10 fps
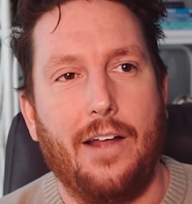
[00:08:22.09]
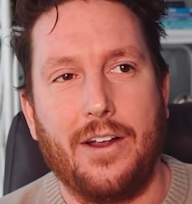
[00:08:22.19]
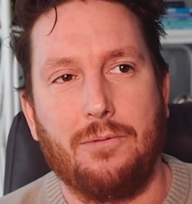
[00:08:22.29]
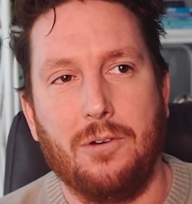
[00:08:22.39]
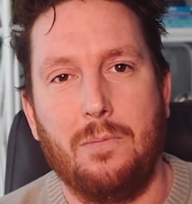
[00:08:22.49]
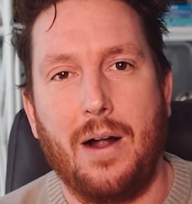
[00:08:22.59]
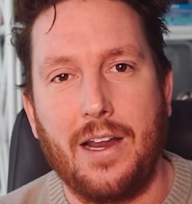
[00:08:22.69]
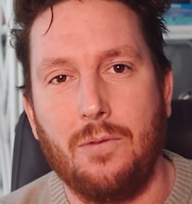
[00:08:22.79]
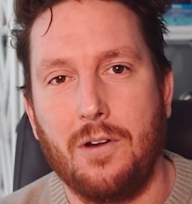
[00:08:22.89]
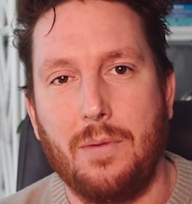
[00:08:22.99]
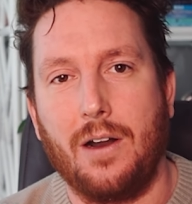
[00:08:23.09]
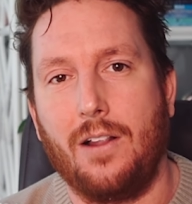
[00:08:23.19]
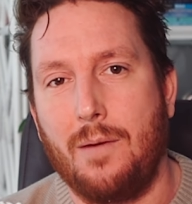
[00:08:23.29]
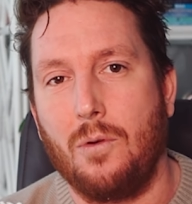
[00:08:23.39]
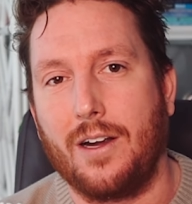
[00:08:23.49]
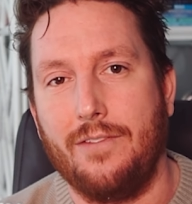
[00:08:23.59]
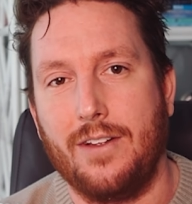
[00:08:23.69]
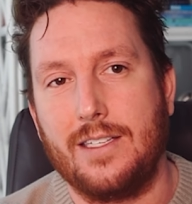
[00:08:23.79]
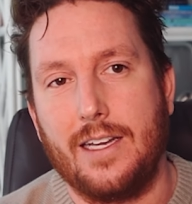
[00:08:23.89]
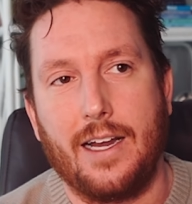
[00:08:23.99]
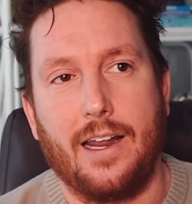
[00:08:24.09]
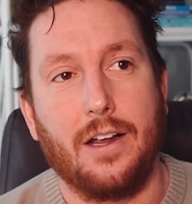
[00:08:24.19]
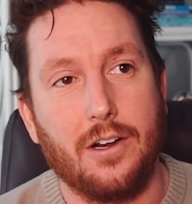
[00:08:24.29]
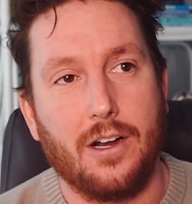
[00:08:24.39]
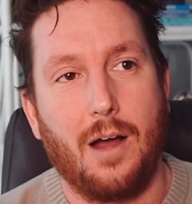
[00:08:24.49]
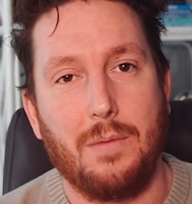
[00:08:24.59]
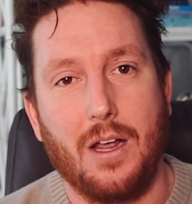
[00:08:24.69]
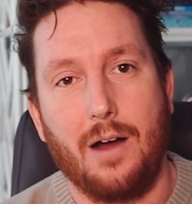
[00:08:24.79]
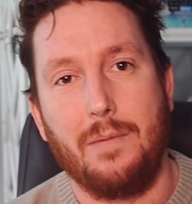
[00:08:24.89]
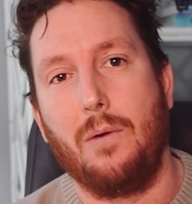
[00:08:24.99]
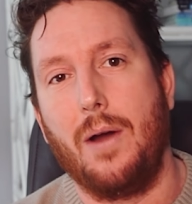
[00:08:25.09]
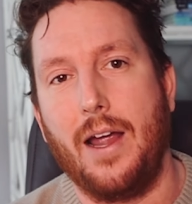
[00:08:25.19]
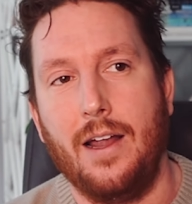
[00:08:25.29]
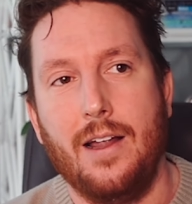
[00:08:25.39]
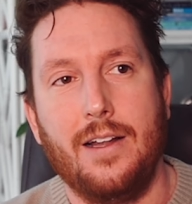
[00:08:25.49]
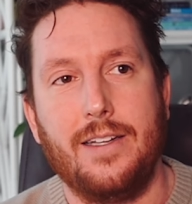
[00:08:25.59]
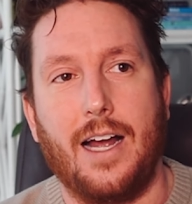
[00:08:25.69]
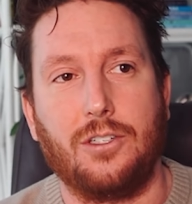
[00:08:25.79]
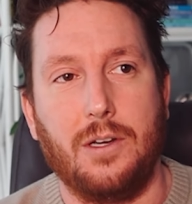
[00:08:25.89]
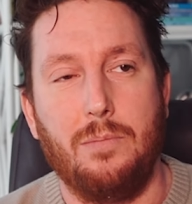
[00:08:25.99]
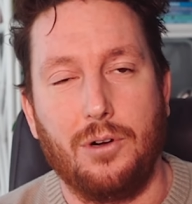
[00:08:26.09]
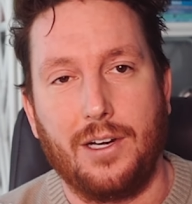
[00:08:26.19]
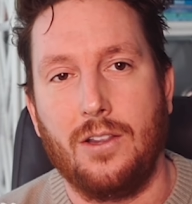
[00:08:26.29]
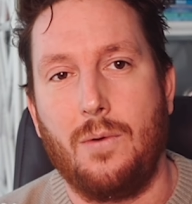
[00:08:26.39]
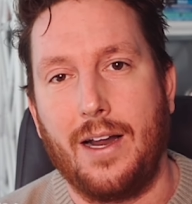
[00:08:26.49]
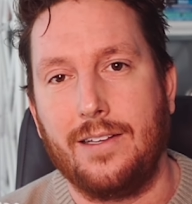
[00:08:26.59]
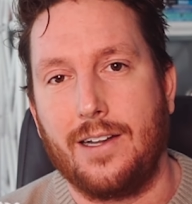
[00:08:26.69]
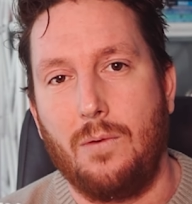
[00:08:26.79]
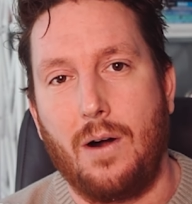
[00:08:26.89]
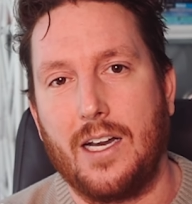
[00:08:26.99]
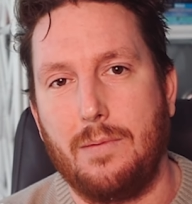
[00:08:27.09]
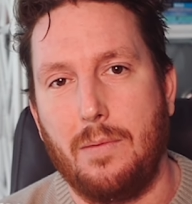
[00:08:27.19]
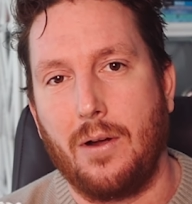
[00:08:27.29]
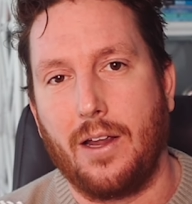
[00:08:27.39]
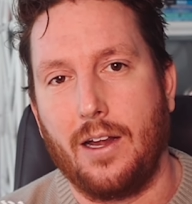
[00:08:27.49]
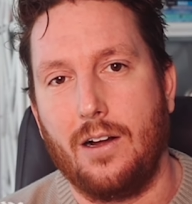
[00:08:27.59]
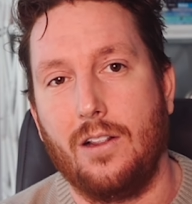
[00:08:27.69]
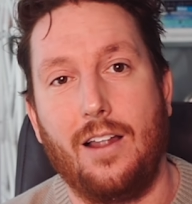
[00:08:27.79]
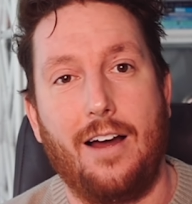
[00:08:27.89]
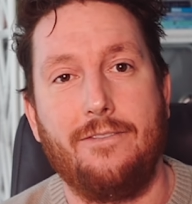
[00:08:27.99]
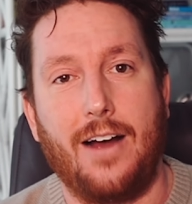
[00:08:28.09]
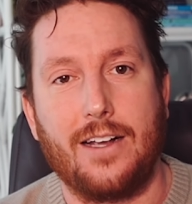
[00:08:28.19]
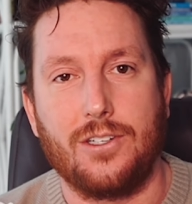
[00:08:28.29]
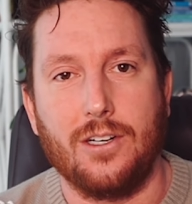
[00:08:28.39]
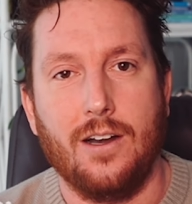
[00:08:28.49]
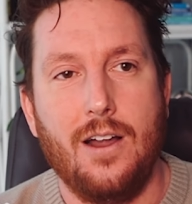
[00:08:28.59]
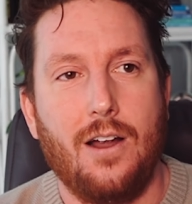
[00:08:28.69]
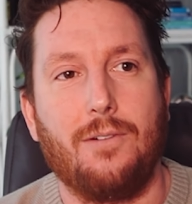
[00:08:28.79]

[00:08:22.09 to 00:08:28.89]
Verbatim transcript: I think real money would have been a lot more convincing, and it could have got me on my way to actually booking the weddings that I wanted to be booking a lot faster,